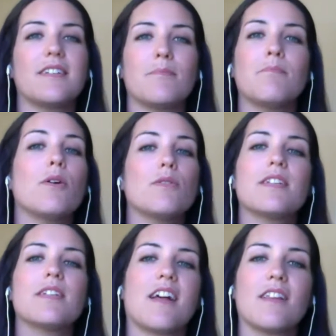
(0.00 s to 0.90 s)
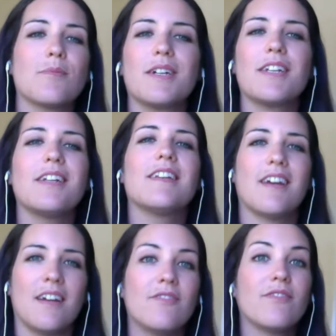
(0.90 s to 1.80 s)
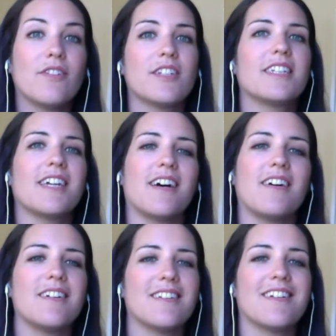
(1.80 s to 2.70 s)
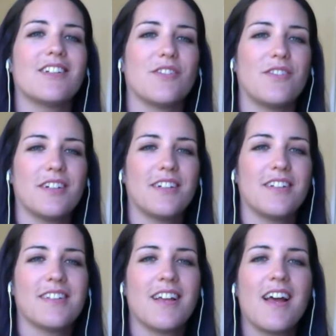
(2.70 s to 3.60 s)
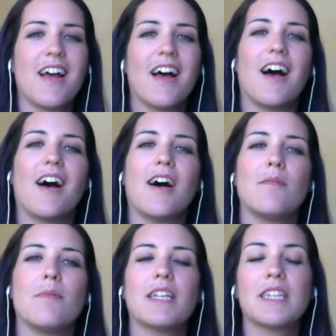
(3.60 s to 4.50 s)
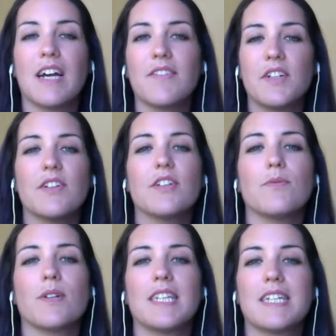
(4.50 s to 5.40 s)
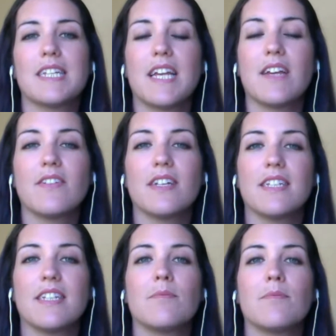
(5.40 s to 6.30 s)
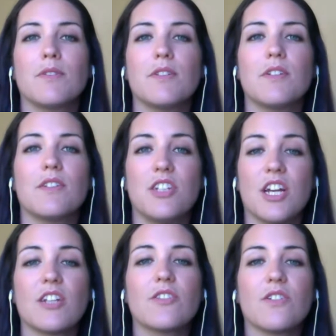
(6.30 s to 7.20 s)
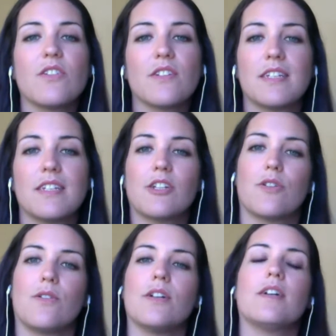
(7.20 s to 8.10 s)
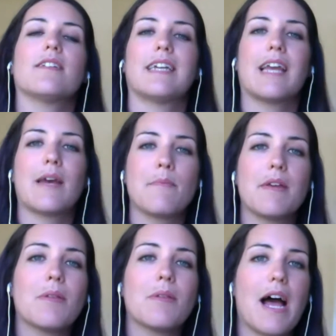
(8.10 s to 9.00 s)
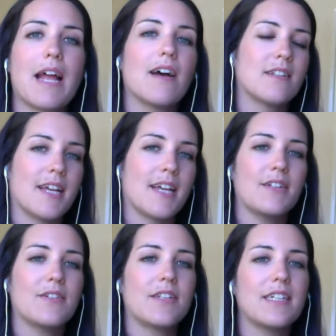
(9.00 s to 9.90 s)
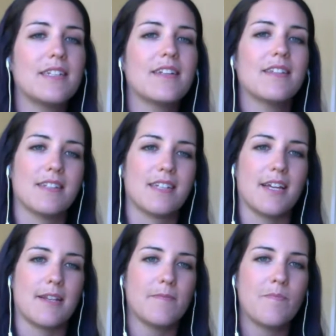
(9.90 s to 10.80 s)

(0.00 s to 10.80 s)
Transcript: most celebrated and versatile essential oils. And lavender is one of the safest and most gentle essential oils. It can be applied undiluted to the skin.